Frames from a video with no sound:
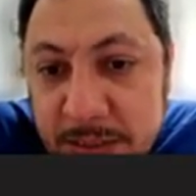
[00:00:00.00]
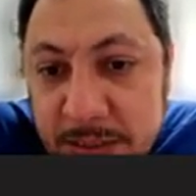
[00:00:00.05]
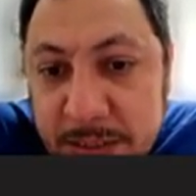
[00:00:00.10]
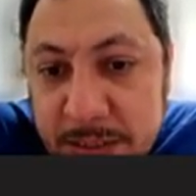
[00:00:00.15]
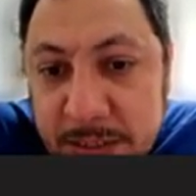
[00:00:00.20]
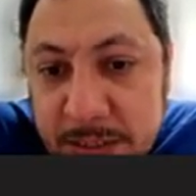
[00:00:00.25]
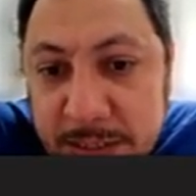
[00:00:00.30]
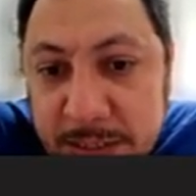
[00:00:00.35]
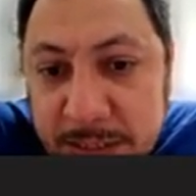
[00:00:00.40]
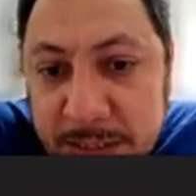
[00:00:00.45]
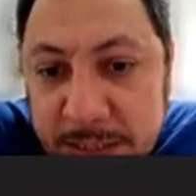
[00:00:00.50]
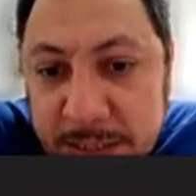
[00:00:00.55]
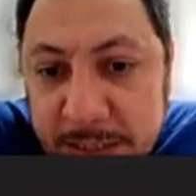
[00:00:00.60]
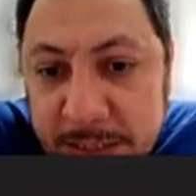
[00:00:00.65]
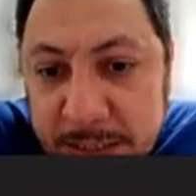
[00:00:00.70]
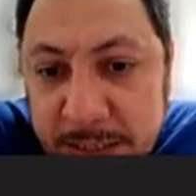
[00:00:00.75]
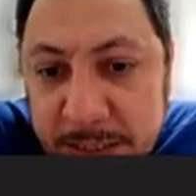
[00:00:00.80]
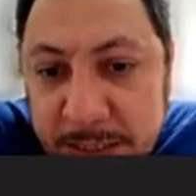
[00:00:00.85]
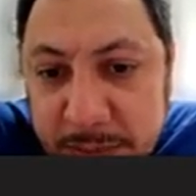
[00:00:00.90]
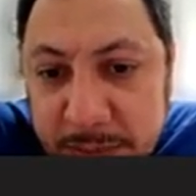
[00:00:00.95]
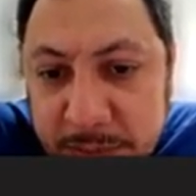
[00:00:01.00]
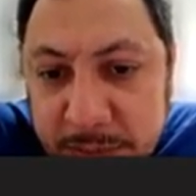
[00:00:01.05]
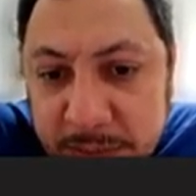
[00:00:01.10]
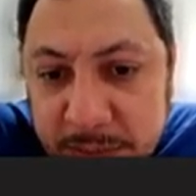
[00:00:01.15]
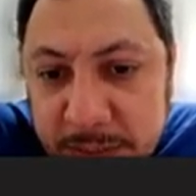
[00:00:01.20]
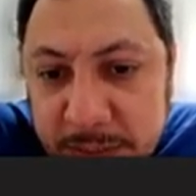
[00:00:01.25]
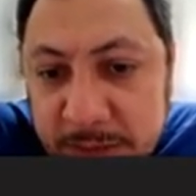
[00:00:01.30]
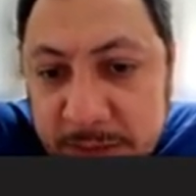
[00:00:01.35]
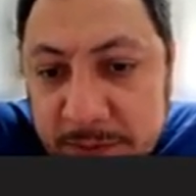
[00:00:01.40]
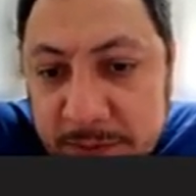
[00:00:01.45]

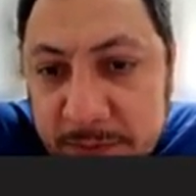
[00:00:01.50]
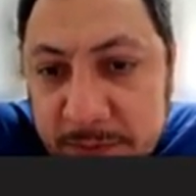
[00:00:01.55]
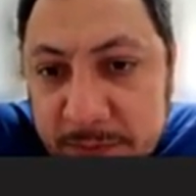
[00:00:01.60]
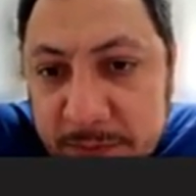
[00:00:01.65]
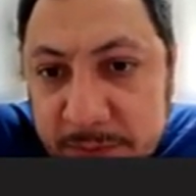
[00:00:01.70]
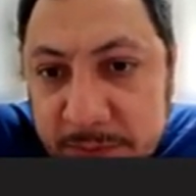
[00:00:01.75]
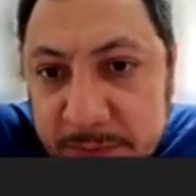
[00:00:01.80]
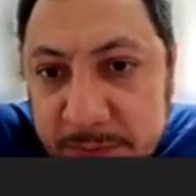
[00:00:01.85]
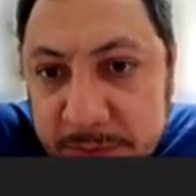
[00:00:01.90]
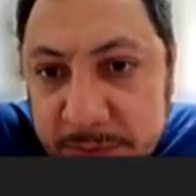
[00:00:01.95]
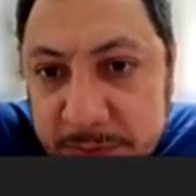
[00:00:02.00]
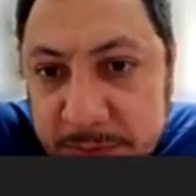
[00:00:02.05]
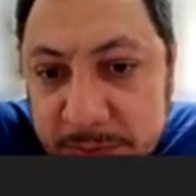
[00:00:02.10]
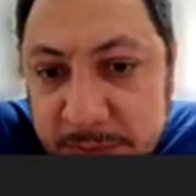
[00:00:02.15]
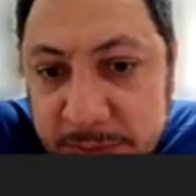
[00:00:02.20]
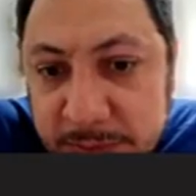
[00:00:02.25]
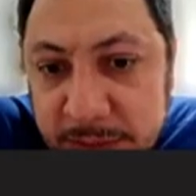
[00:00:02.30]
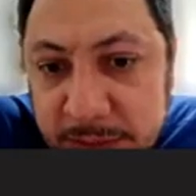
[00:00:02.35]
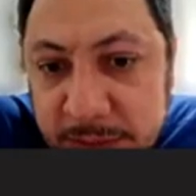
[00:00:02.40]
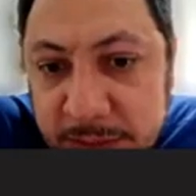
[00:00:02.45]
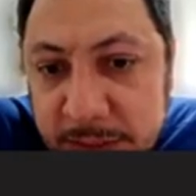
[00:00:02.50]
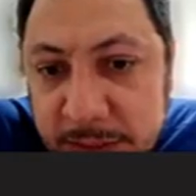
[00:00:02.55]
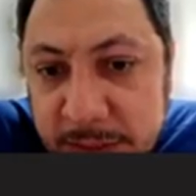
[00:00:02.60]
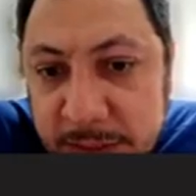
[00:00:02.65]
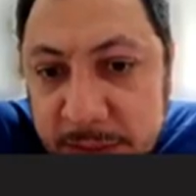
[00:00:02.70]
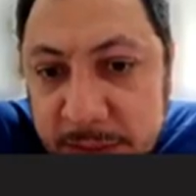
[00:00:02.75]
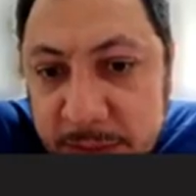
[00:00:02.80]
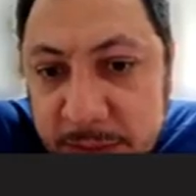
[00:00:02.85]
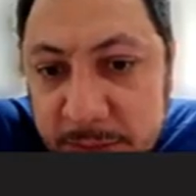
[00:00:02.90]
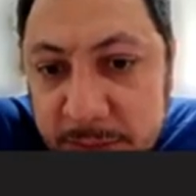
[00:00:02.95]
the
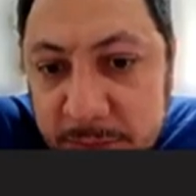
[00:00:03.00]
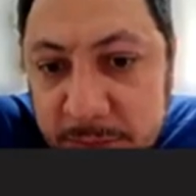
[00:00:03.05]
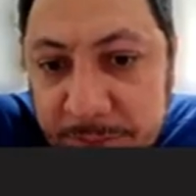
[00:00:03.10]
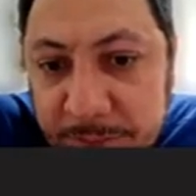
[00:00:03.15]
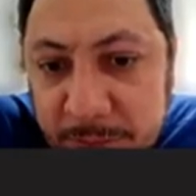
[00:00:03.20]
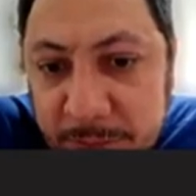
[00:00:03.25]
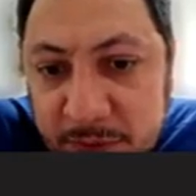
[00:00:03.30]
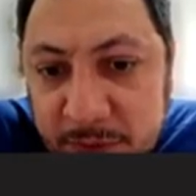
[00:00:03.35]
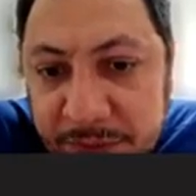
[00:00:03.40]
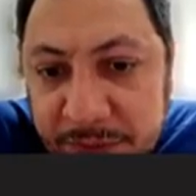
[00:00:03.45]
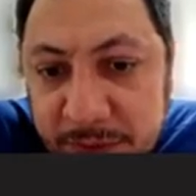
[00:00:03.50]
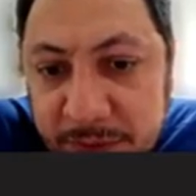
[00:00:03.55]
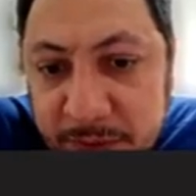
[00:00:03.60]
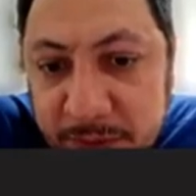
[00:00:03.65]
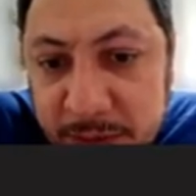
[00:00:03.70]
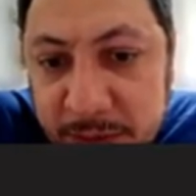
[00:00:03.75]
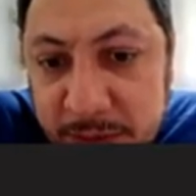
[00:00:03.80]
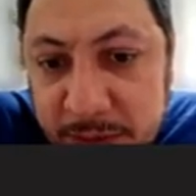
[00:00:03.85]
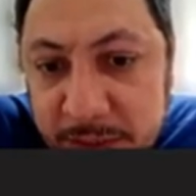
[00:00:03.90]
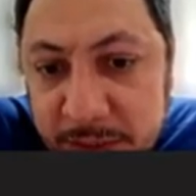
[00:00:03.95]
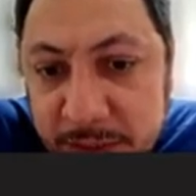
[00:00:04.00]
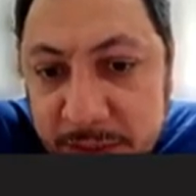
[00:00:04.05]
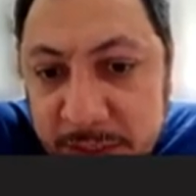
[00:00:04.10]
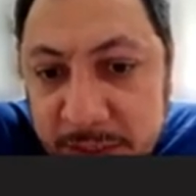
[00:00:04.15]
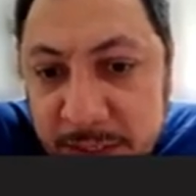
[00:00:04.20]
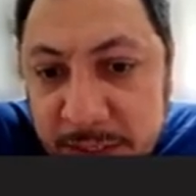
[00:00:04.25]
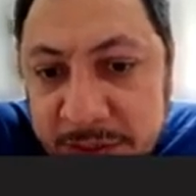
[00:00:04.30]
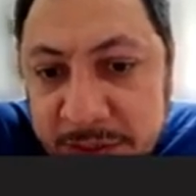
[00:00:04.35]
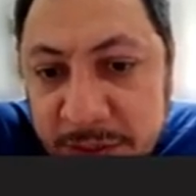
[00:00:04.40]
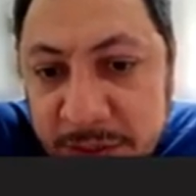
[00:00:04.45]
fourth
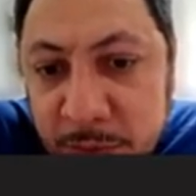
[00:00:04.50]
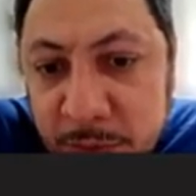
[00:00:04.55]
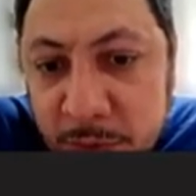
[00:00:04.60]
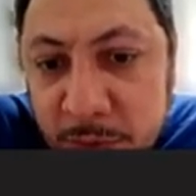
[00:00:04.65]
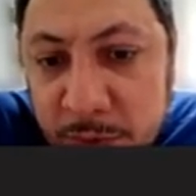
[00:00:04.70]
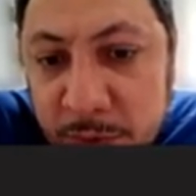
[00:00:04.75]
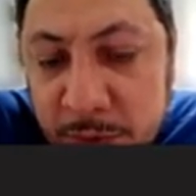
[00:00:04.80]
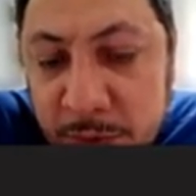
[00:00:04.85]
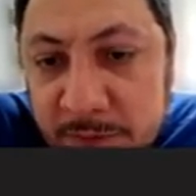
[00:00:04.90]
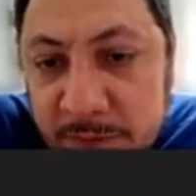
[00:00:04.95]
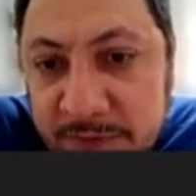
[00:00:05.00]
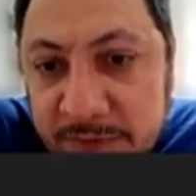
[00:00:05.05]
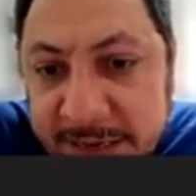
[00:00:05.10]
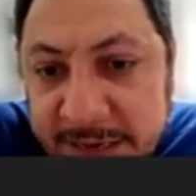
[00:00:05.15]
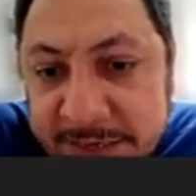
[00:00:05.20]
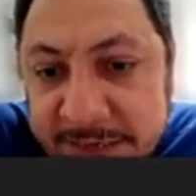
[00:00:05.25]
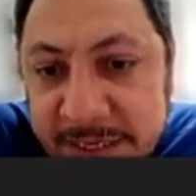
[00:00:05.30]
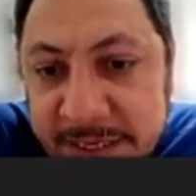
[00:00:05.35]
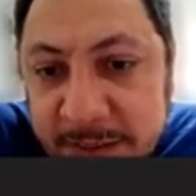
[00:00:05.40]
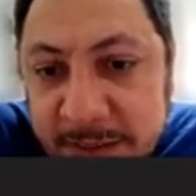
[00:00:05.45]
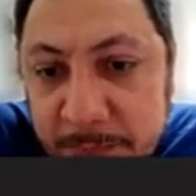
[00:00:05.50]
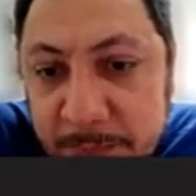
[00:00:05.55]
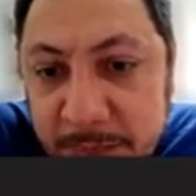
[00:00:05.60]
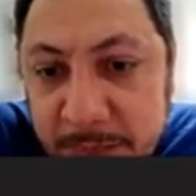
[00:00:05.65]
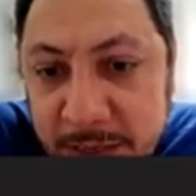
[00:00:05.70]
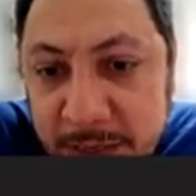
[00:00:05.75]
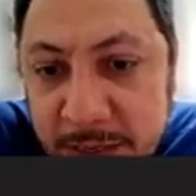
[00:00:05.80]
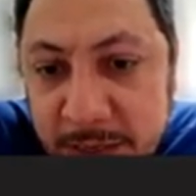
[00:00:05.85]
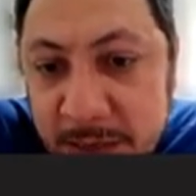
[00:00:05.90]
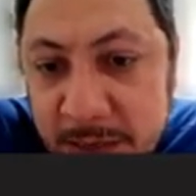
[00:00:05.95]
tangent cone of X at
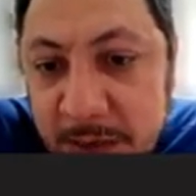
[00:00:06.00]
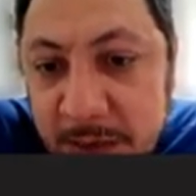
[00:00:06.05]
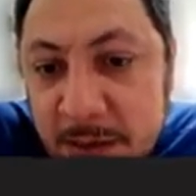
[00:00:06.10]
P